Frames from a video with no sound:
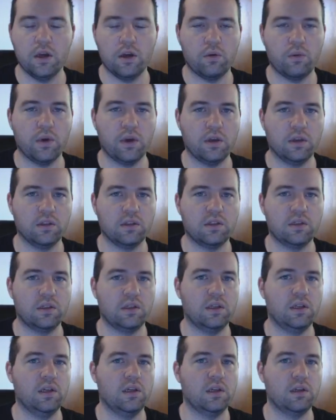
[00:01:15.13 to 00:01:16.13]
We could
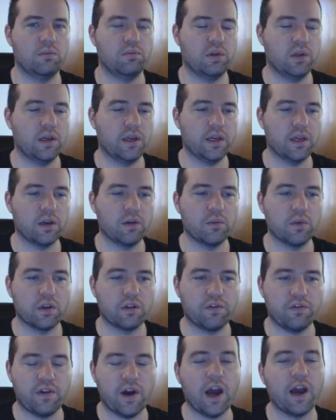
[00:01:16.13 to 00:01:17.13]
see it playing with
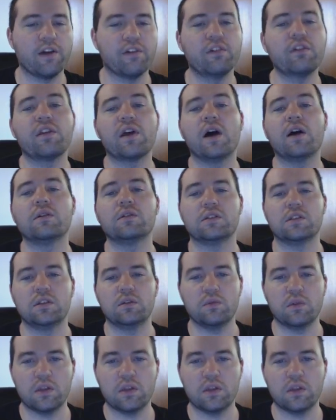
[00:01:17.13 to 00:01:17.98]
five thousand